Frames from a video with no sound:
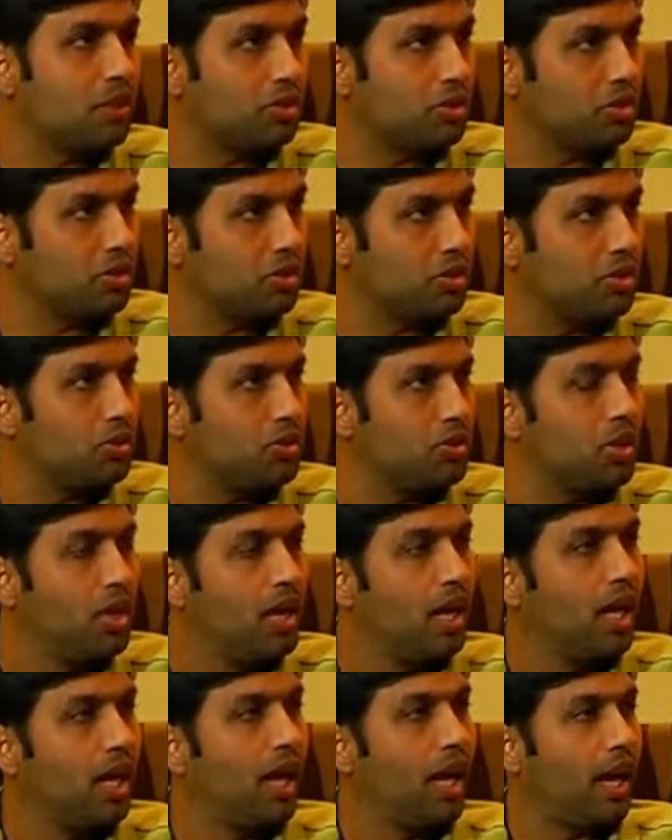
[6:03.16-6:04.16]
to do,
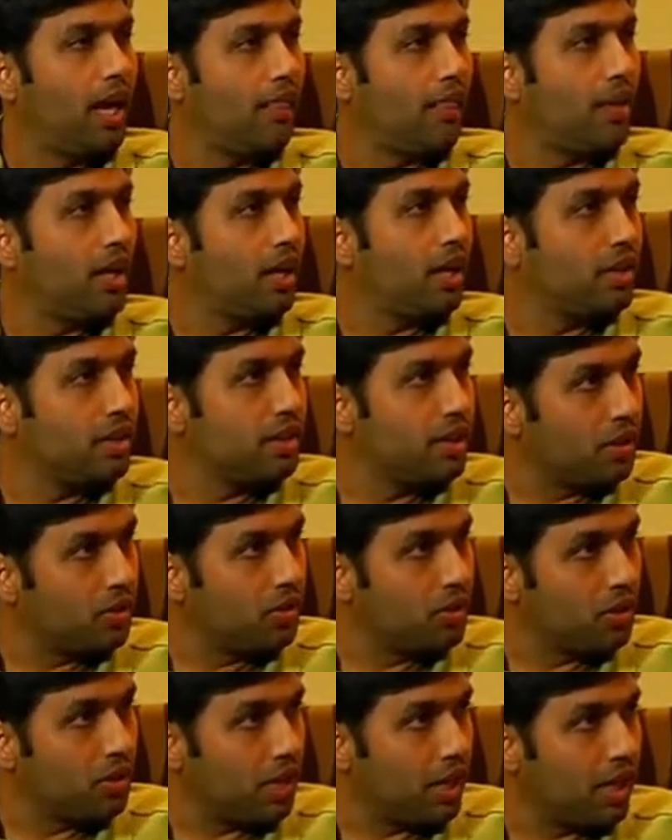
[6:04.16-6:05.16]
and then they're
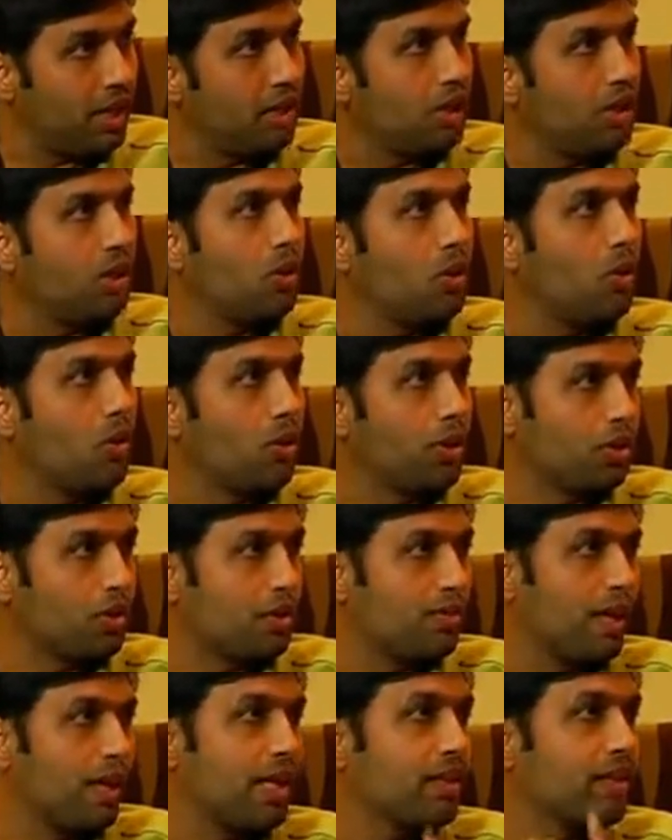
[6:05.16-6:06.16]
going to write code to
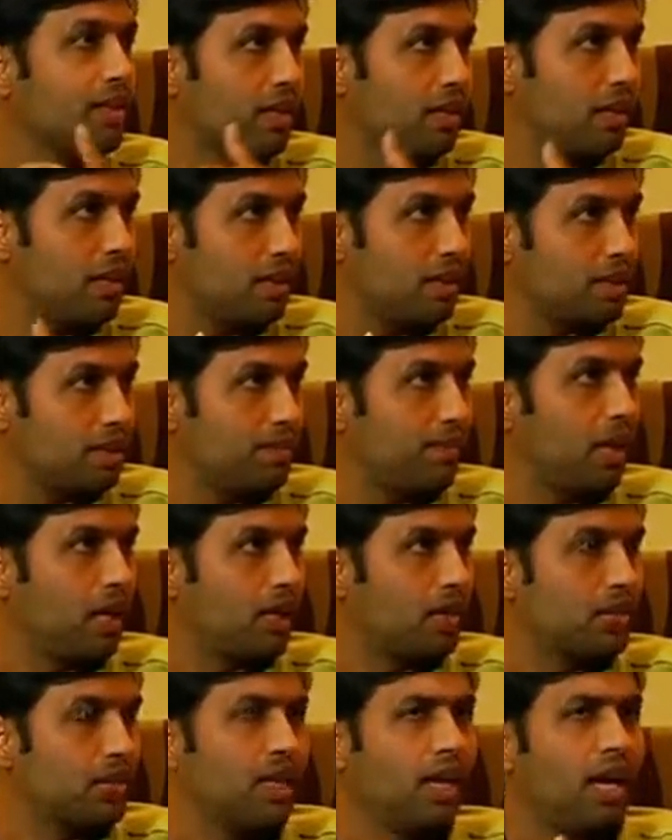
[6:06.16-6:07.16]
make that test
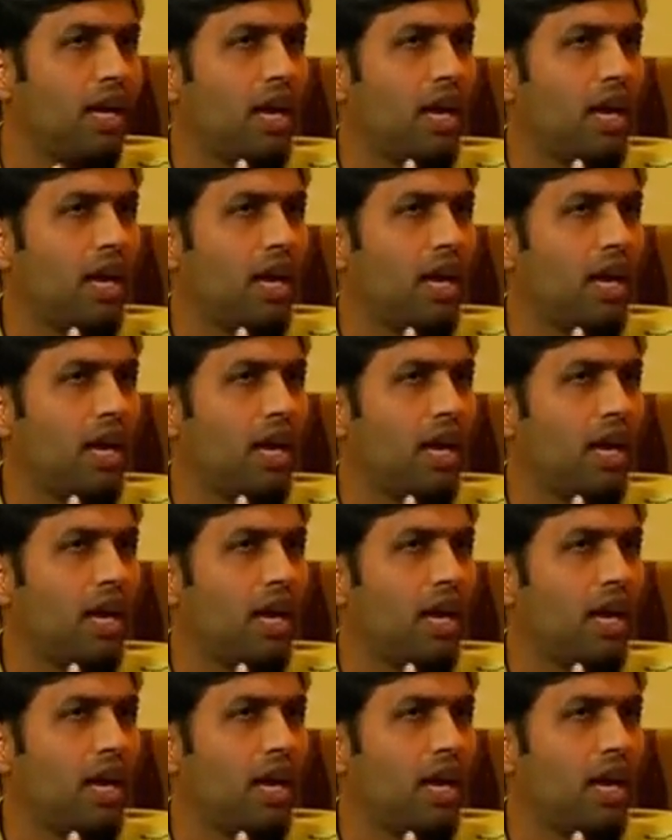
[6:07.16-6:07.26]
pass.